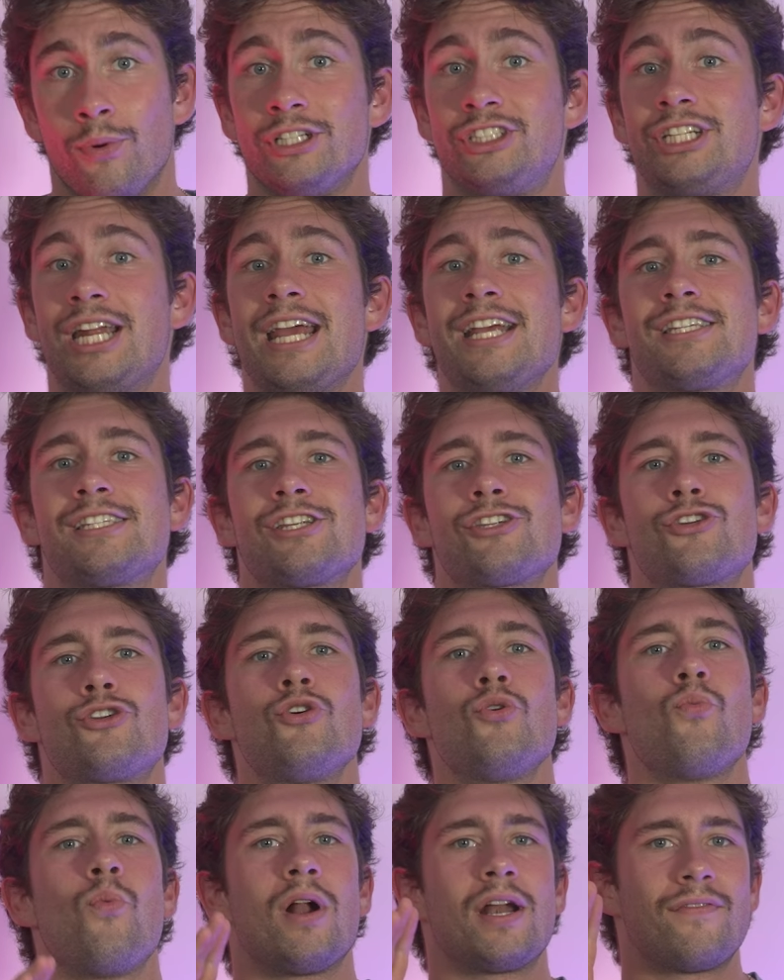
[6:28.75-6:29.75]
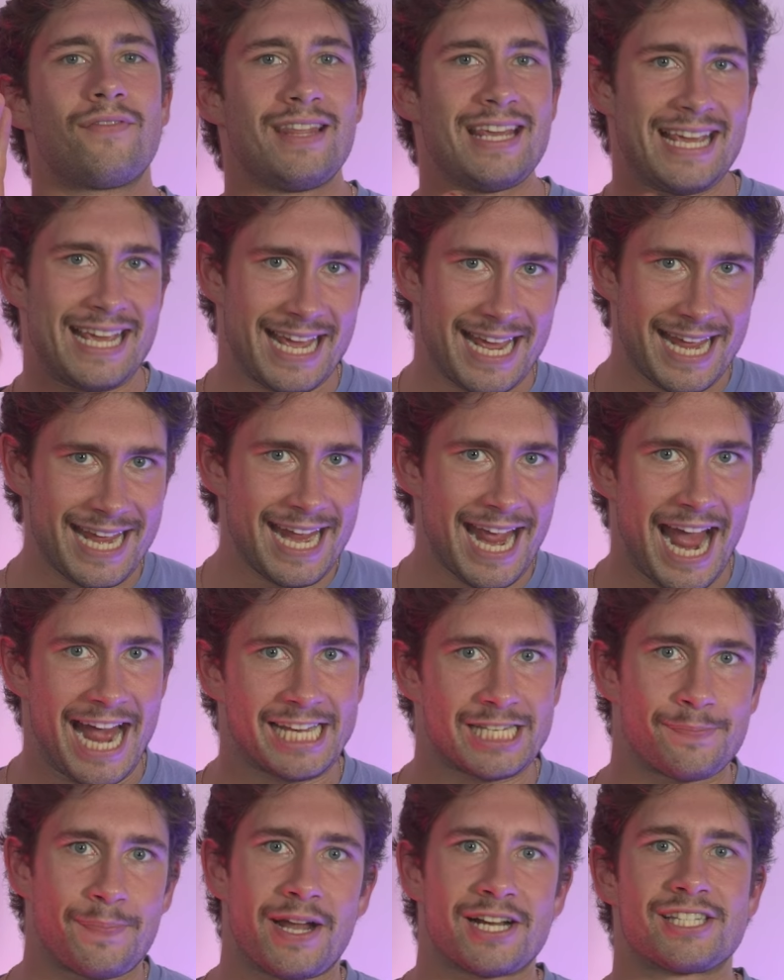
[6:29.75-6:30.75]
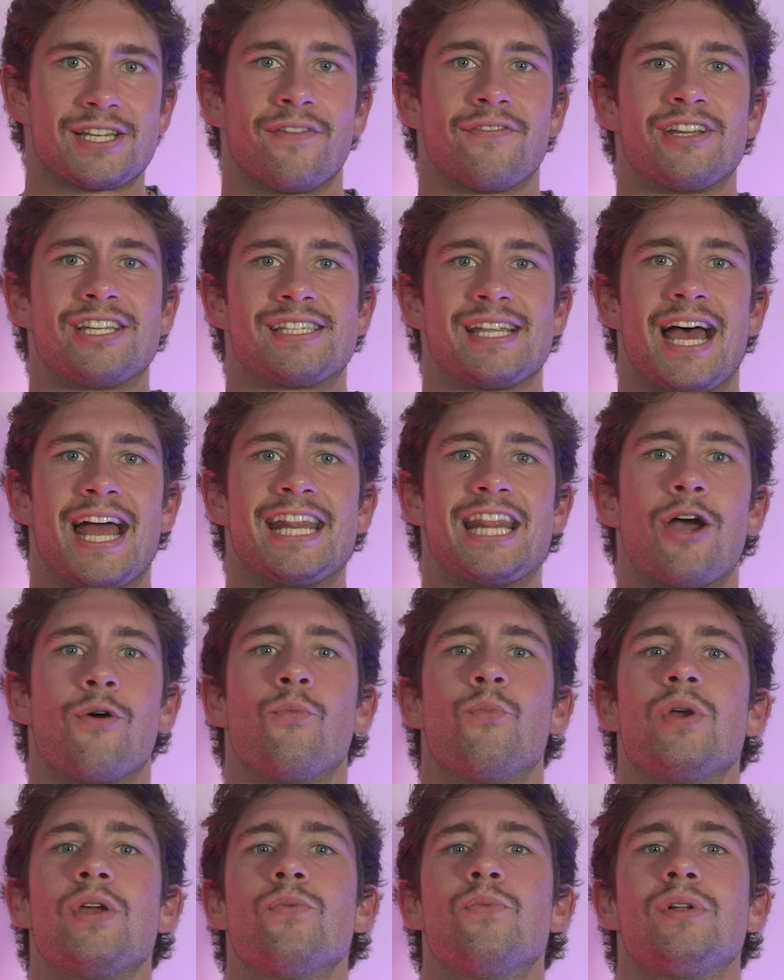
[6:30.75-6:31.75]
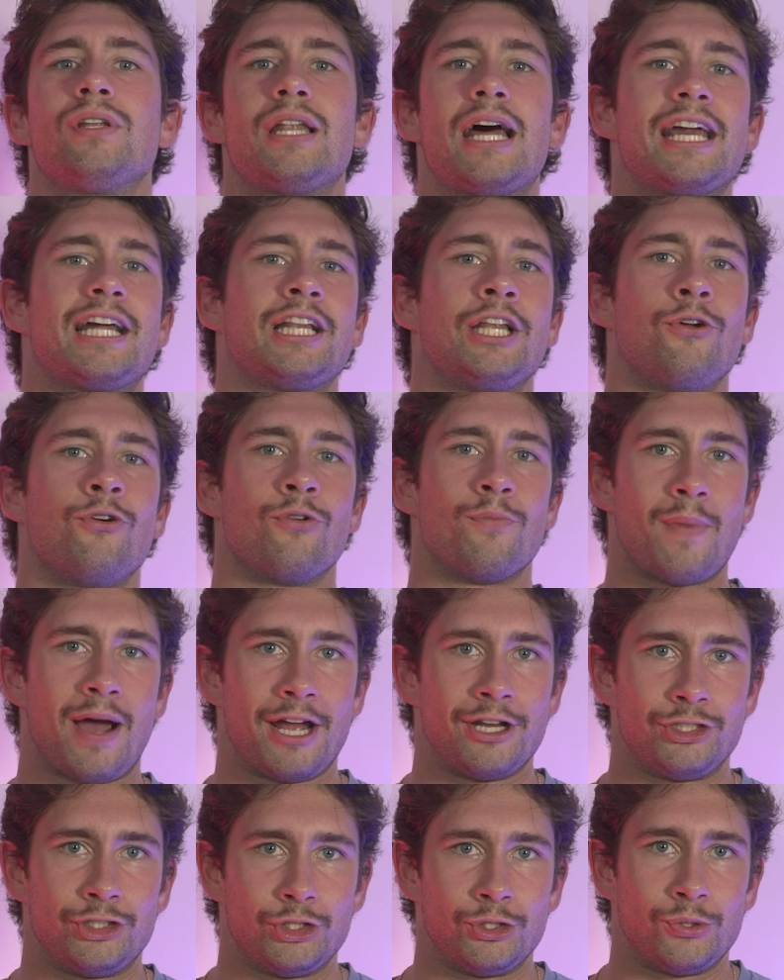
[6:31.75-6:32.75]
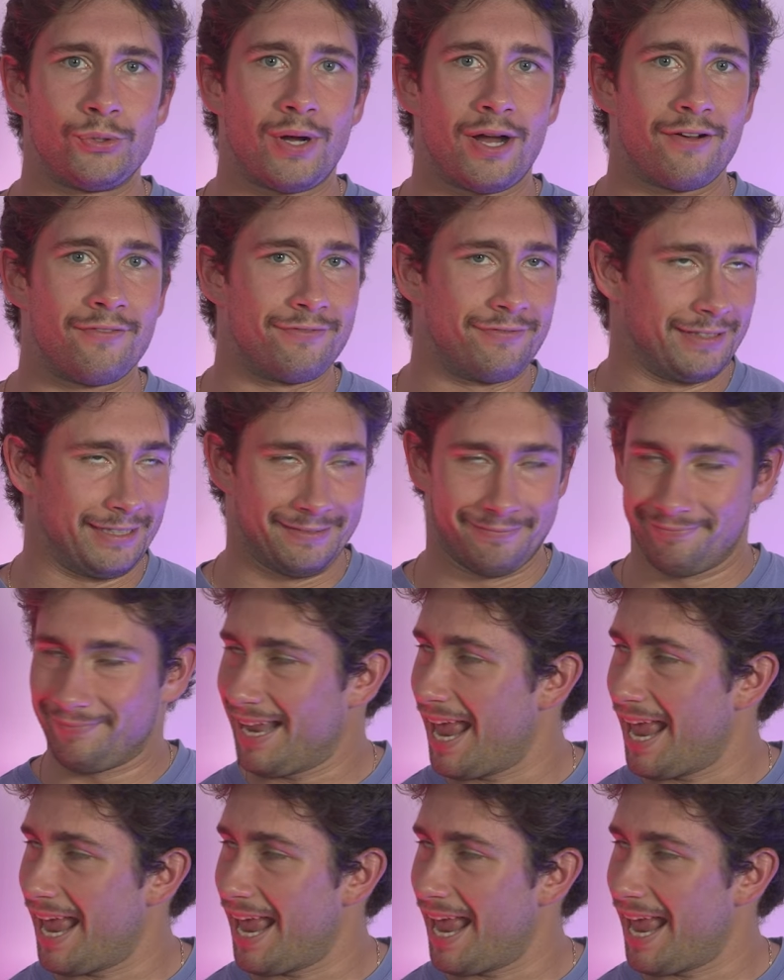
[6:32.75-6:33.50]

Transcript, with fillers: Which takes us to one of the key aspects of design that we will likely remind you of in